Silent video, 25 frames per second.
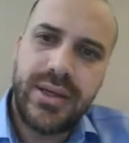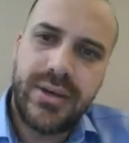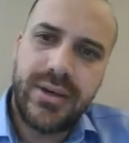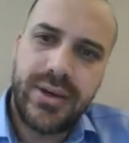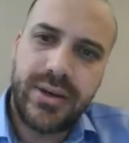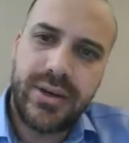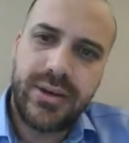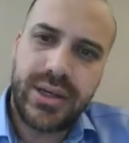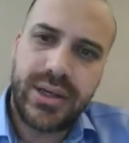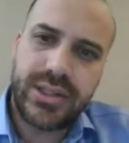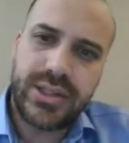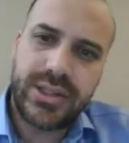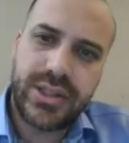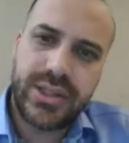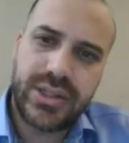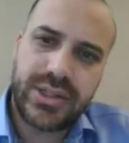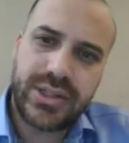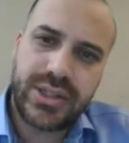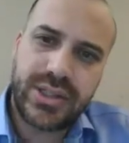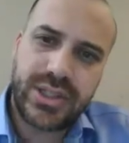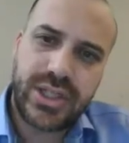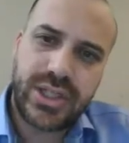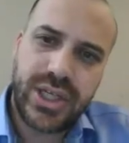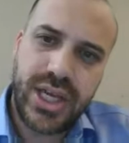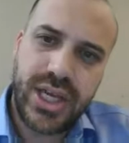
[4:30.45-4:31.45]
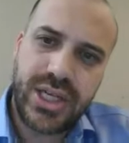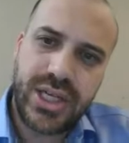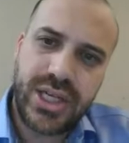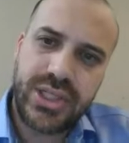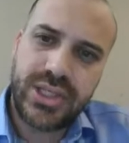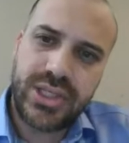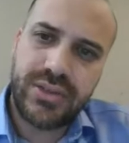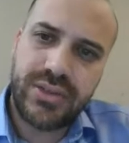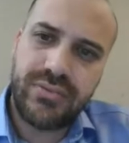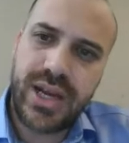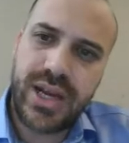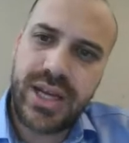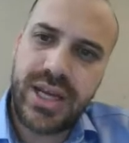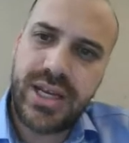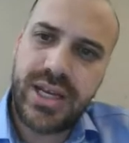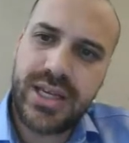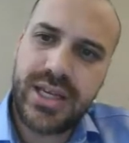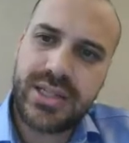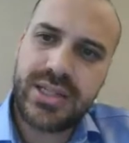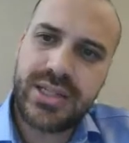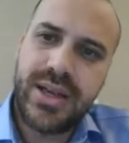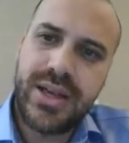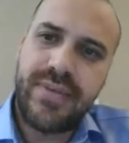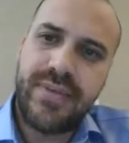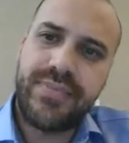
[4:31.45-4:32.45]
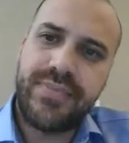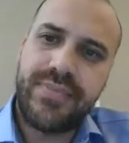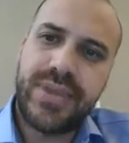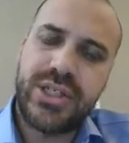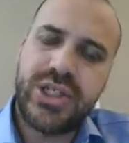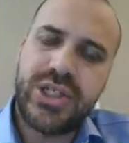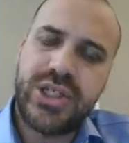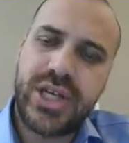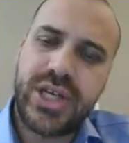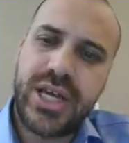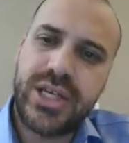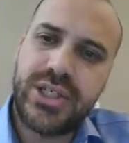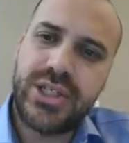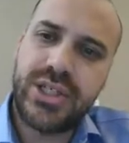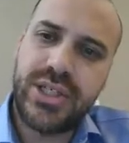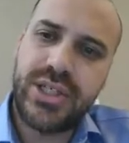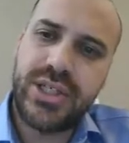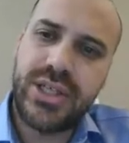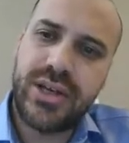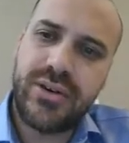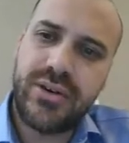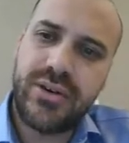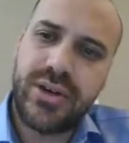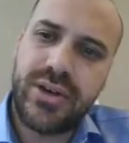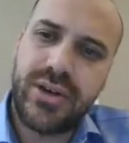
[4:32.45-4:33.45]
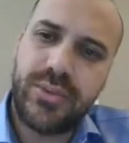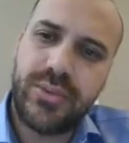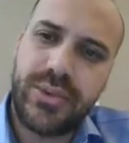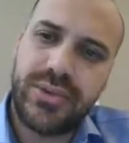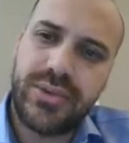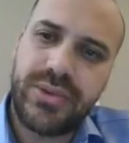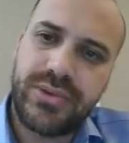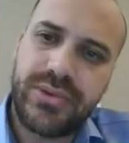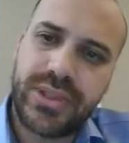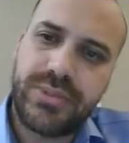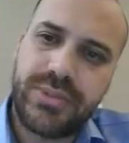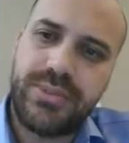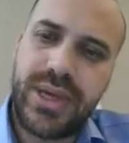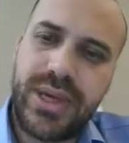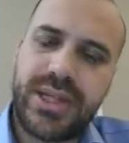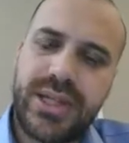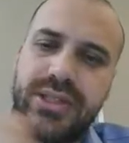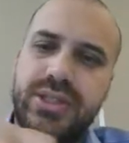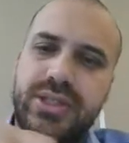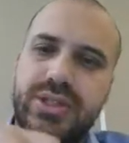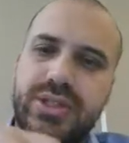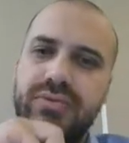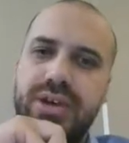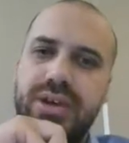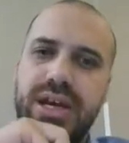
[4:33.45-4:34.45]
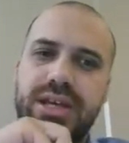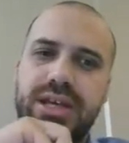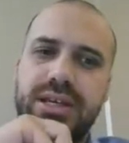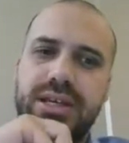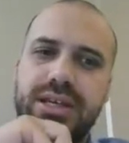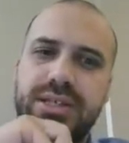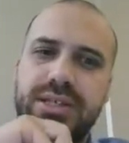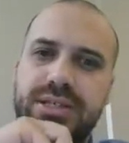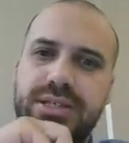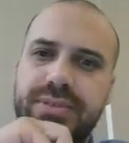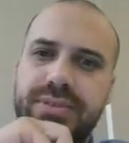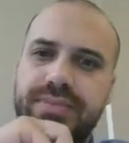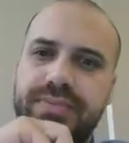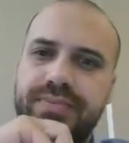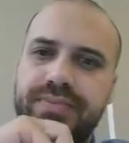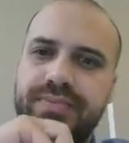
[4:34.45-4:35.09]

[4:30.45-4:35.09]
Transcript: All right, so there's a change in radius and the change in the area with respect to radius.